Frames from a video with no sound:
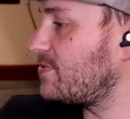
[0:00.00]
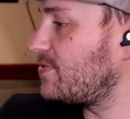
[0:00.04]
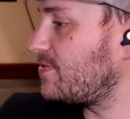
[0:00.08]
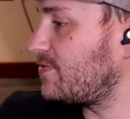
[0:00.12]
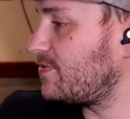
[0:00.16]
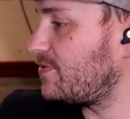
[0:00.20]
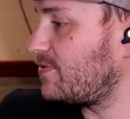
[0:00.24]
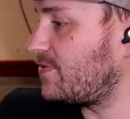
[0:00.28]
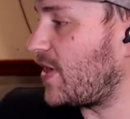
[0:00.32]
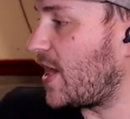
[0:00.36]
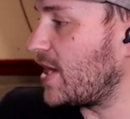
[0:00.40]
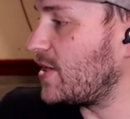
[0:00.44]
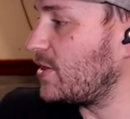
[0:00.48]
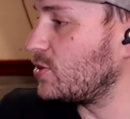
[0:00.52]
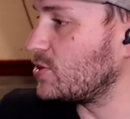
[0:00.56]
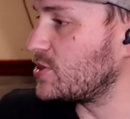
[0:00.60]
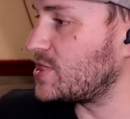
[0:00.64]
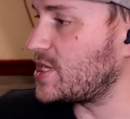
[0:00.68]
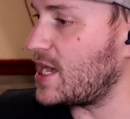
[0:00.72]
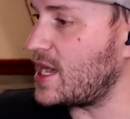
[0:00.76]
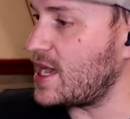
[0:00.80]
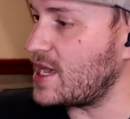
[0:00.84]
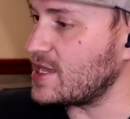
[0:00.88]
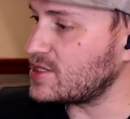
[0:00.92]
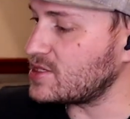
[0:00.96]
final
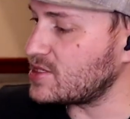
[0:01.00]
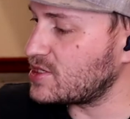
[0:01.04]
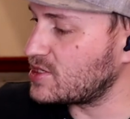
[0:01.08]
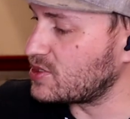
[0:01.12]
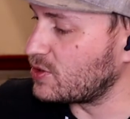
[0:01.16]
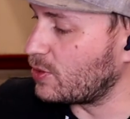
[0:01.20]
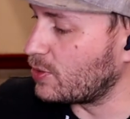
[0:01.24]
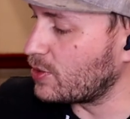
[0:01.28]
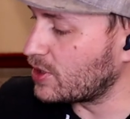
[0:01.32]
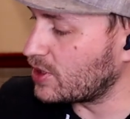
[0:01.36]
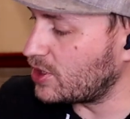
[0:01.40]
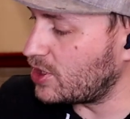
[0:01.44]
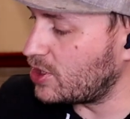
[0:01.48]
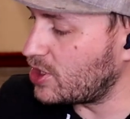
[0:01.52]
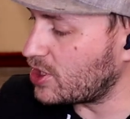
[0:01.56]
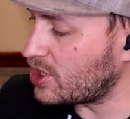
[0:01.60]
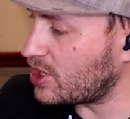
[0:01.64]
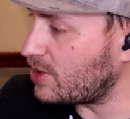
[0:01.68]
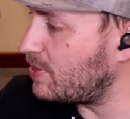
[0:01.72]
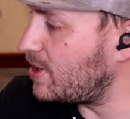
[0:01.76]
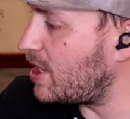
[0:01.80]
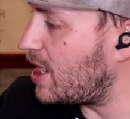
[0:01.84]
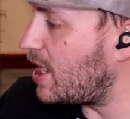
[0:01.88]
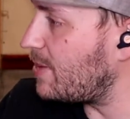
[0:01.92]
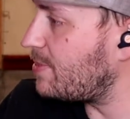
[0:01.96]
test. So we're going to hook
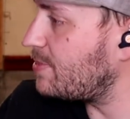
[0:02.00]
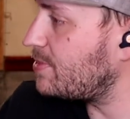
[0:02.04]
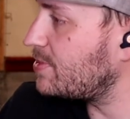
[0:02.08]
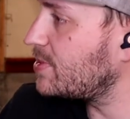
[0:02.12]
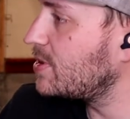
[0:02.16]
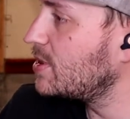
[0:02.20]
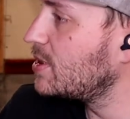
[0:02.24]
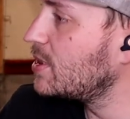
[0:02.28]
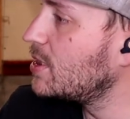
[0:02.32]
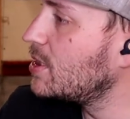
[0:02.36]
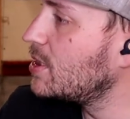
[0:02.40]
them up.